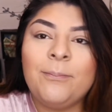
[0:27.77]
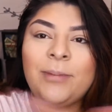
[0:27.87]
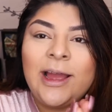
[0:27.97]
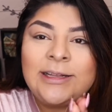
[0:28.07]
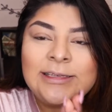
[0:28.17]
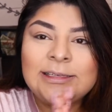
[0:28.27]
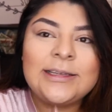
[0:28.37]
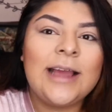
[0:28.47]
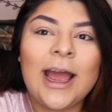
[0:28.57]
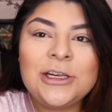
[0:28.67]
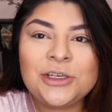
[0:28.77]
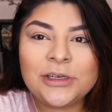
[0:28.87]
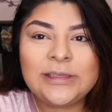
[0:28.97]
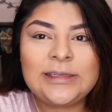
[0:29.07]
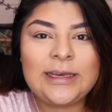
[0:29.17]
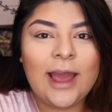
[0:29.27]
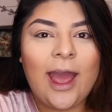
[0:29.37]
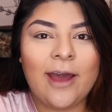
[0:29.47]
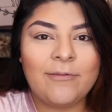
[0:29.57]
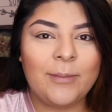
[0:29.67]
But as you can see, I
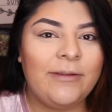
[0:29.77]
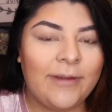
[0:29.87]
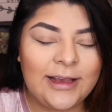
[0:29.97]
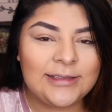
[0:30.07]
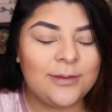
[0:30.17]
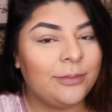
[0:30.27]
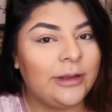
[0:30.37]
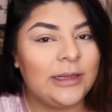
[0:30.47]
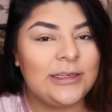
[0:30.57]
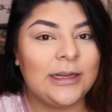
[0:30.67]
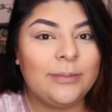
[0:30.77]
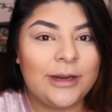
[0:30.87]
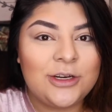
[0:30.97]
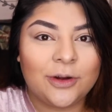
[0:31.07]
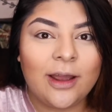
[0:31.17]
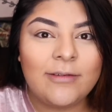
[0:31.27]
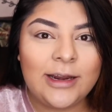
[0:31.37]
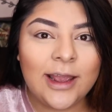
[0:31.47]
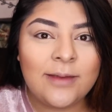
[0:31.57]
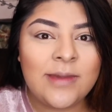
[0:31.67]
have my face completely done, but I don't have
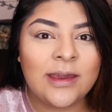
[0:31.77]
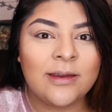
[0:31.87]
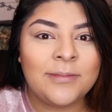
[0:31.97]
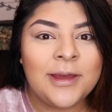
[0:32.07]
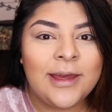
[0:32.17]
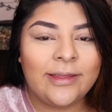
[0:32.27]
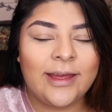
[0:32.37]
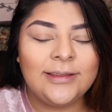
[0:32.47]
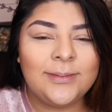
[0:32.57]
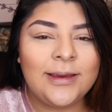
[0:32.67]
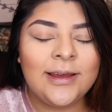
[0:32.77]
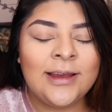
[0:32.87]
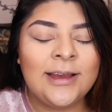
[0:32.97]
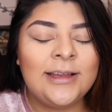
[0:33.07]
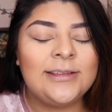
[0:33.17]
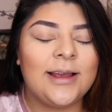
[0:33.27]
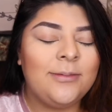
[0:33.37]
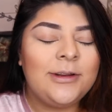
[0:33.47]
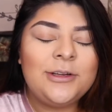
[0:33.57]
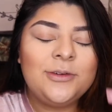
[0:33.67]
any eye makeup. That's because I'm
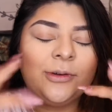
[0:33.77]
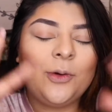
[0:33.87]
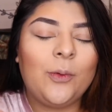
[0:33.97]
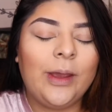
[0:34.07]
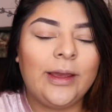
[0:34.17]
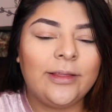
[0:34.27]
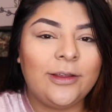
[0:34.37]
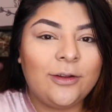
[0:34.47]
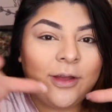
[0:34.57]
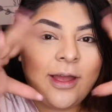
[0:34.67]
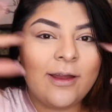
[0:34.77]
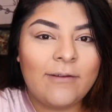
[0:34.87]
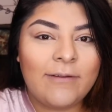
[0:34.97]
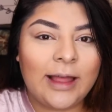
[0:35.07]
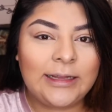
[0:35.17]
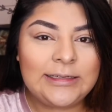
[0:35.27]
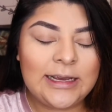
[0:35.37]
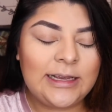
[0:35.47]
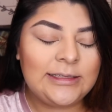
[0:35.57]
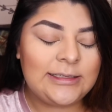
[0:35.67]
going to do a quick little
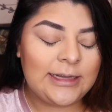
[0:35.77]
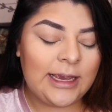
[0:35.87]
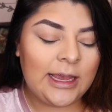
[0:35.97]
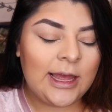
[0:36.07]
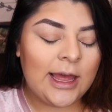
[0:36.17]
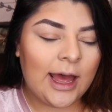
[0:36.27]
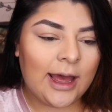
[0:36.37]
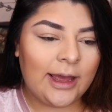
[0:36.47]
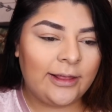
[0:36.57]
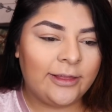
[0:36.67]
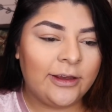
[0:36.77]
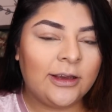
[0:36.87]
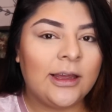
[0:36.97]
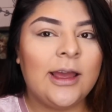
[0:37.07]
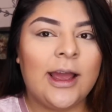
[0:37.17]
Valentine's Day eye look.